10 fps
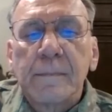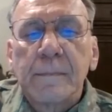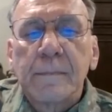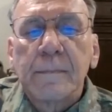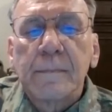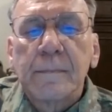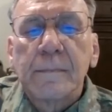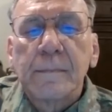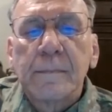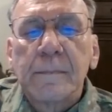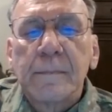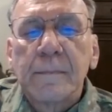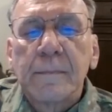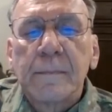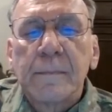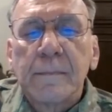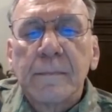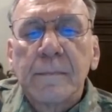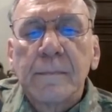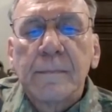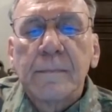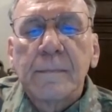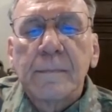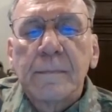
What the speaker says: (not speaking)